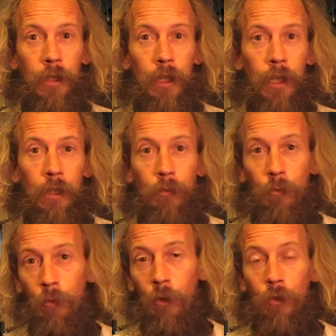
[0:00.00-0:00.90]
And
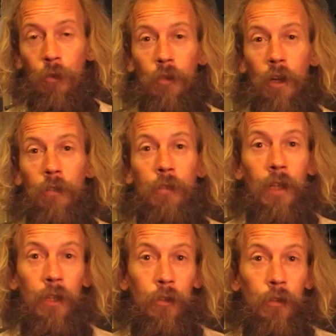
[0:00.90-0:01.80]
once you start
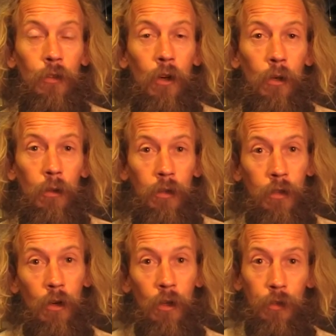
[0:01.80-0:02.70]
feeling your soul,
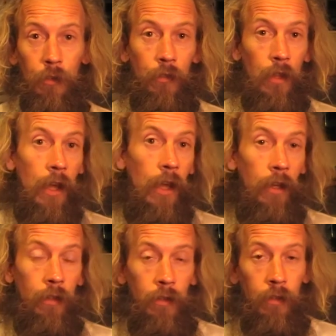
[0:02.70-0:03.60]
God is there,